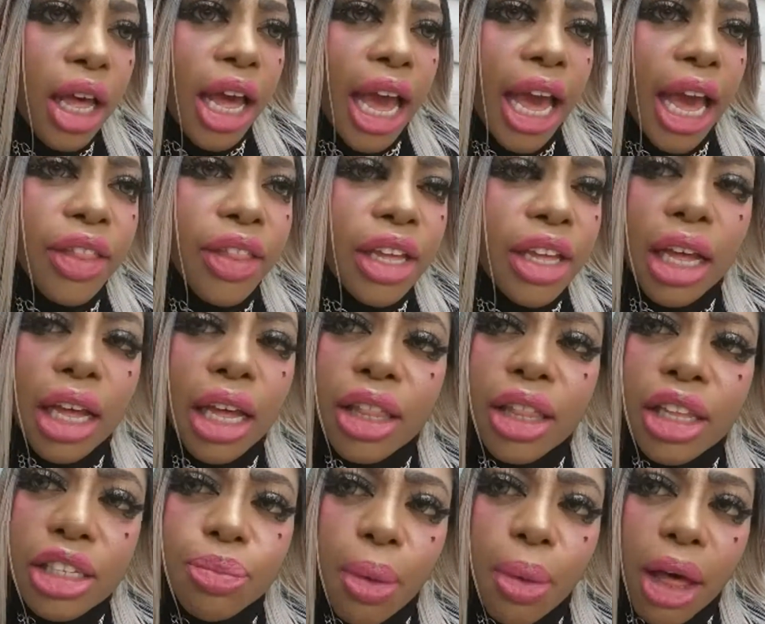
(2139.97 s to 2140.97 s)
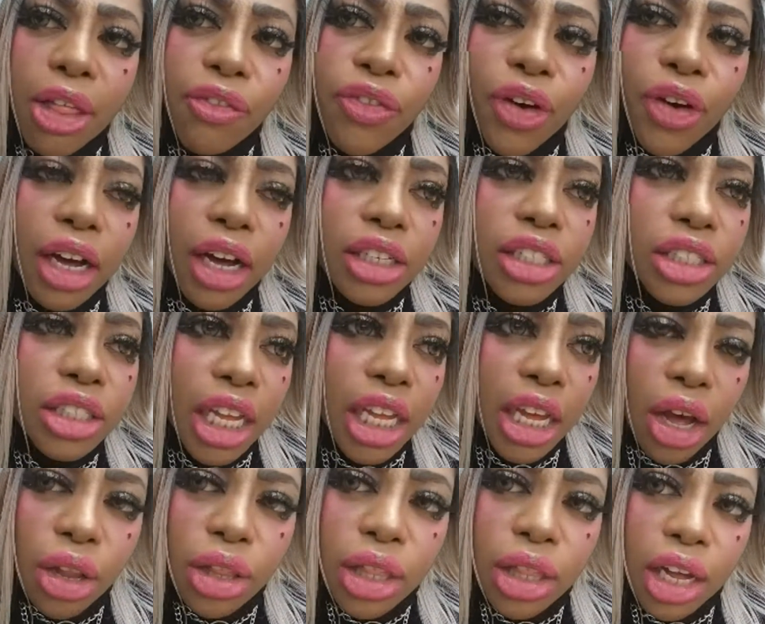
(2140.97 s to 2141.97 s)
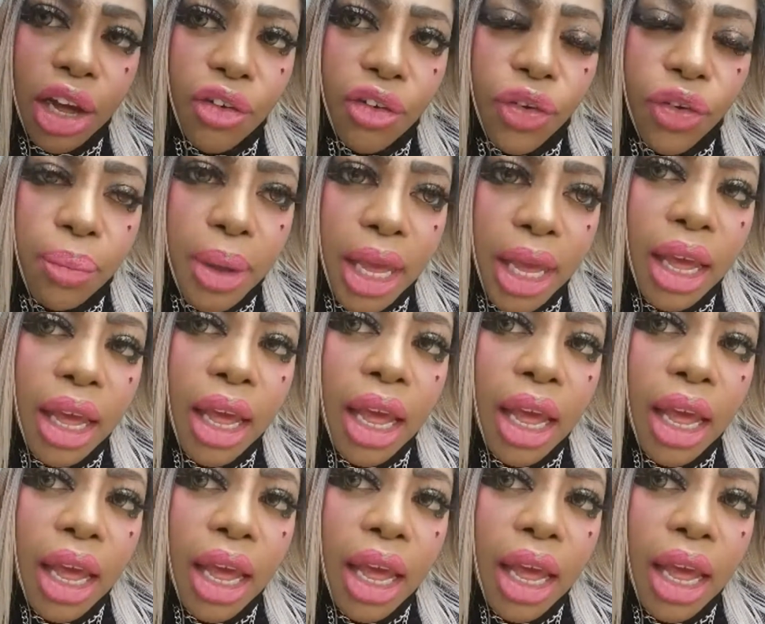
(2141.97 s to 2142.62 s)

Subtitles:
and this motherfucker still looking for me.